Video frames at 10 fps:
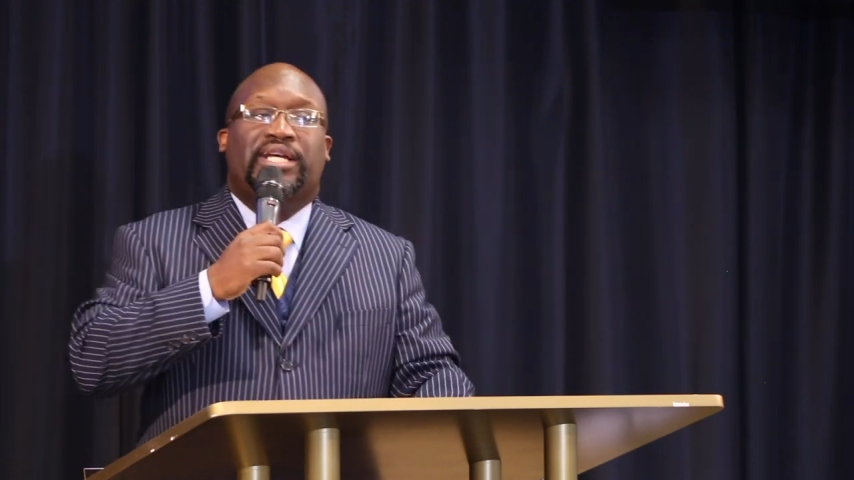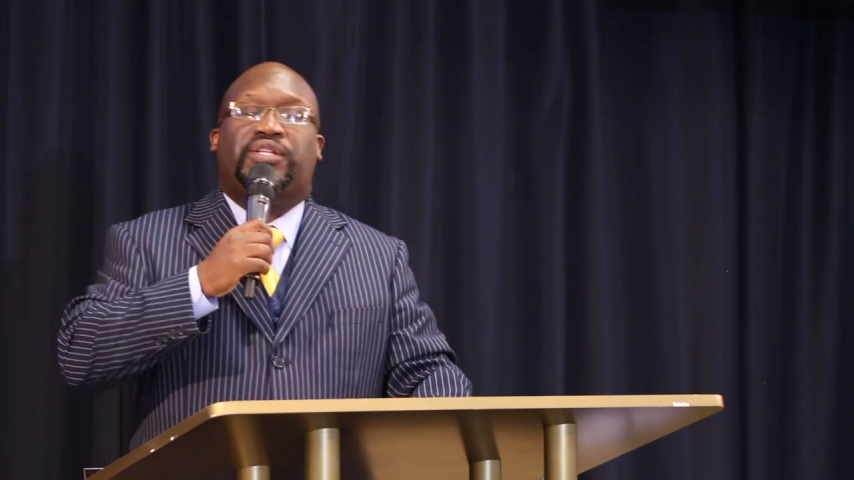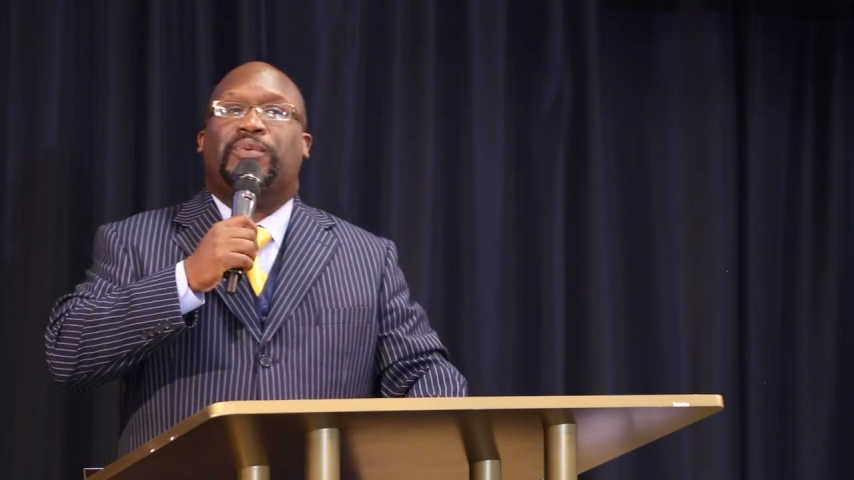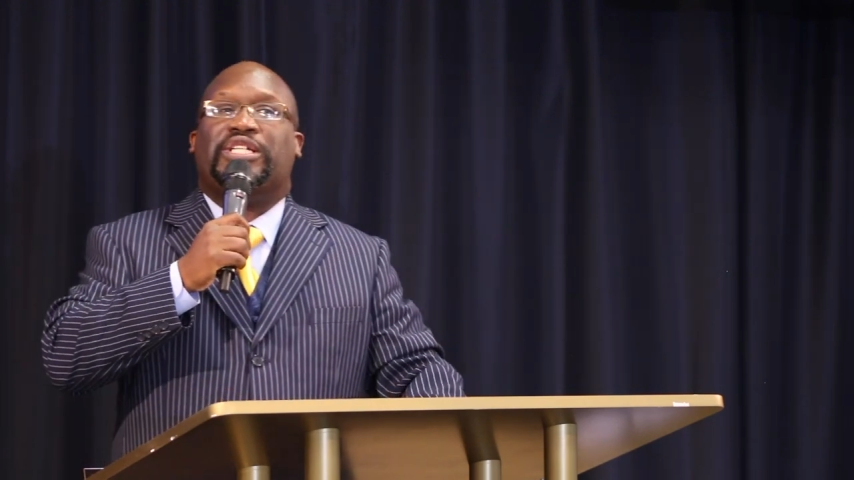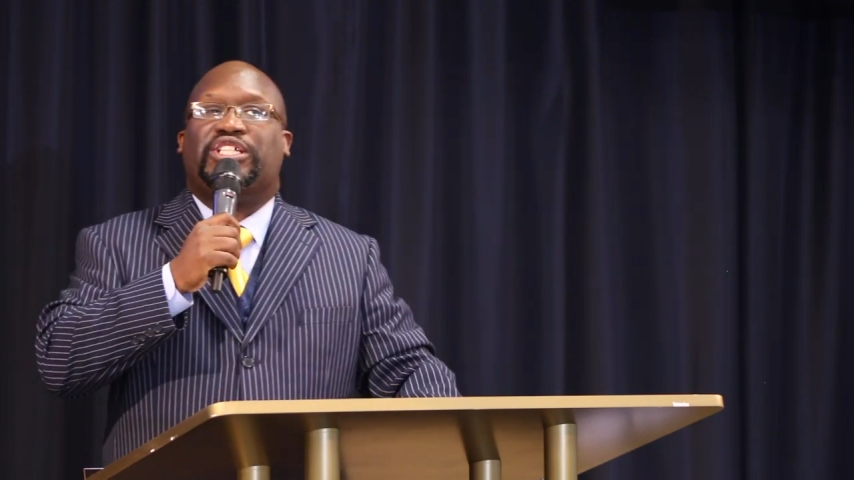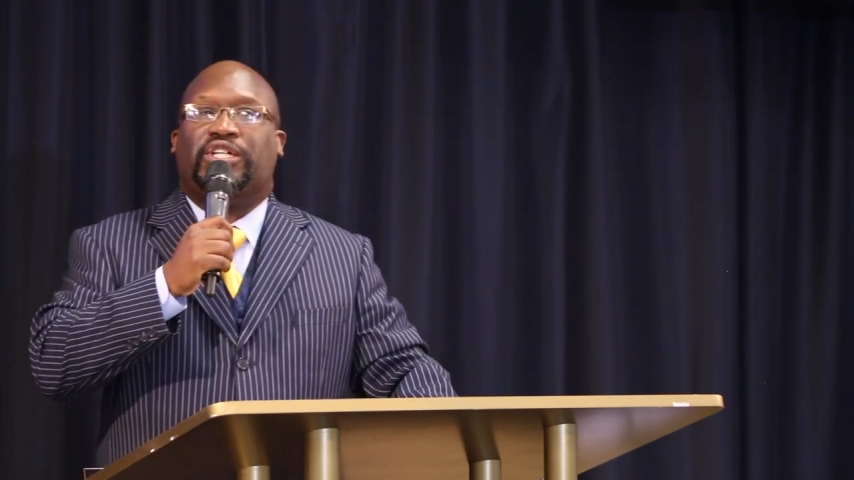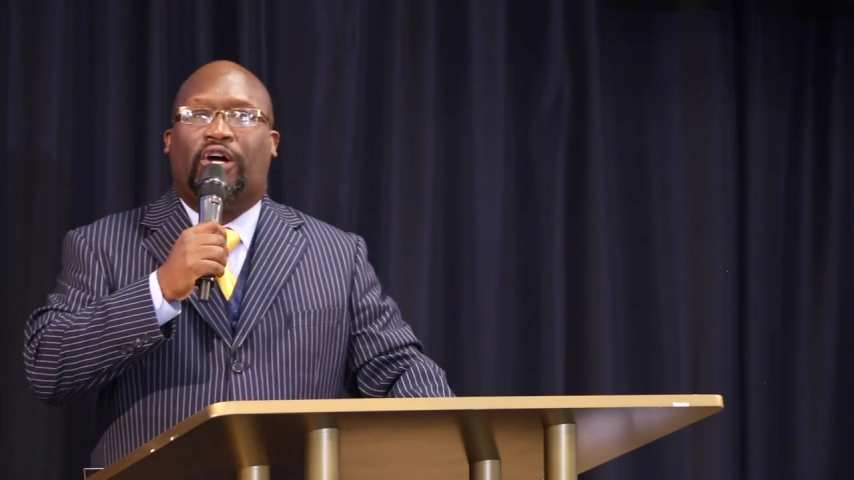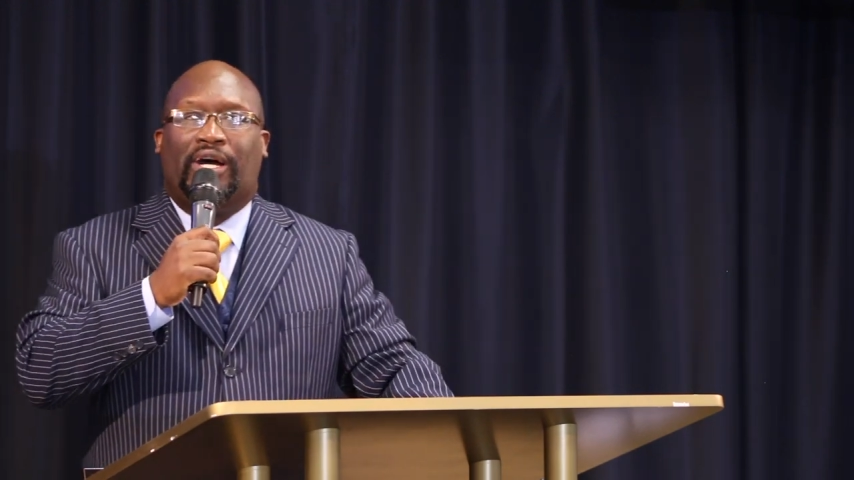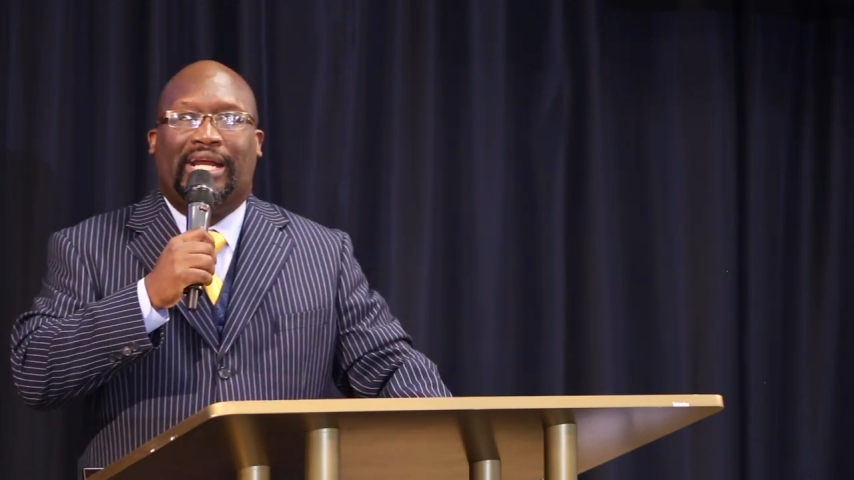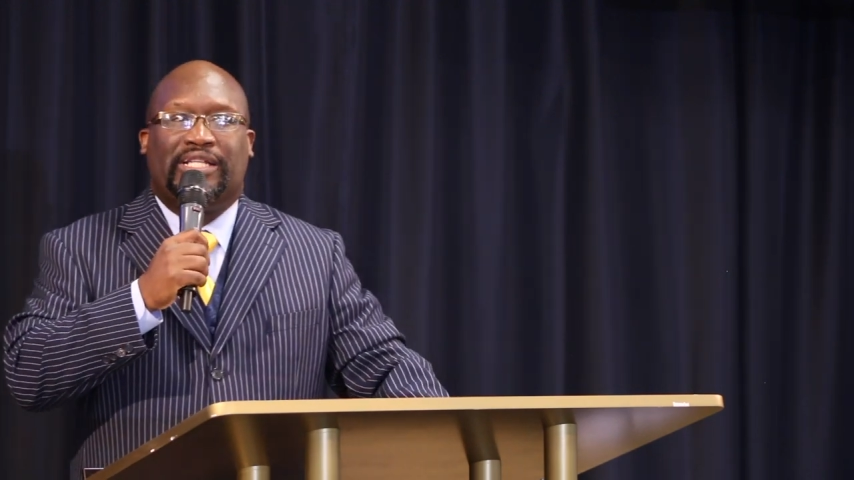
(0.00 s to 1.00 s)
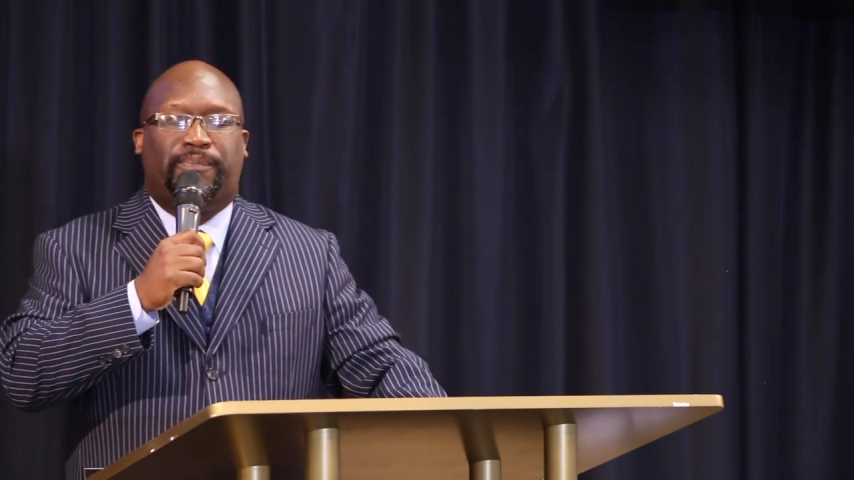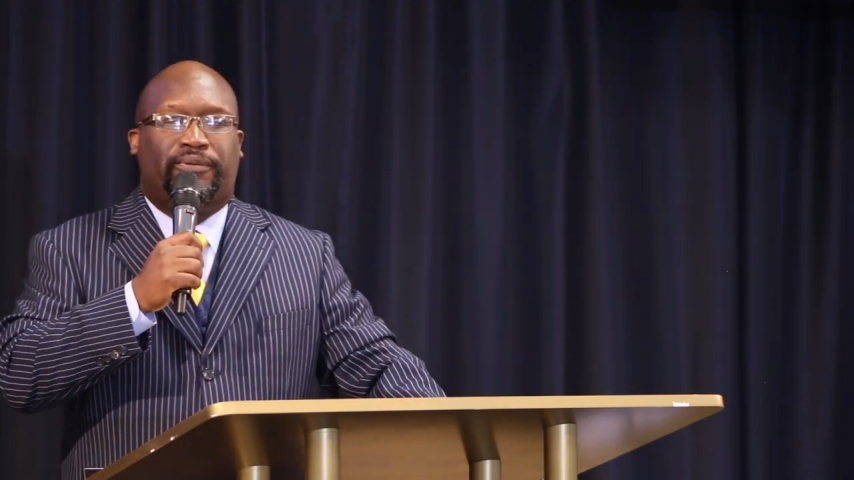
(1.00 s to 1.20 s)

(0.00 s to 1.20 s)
to which God has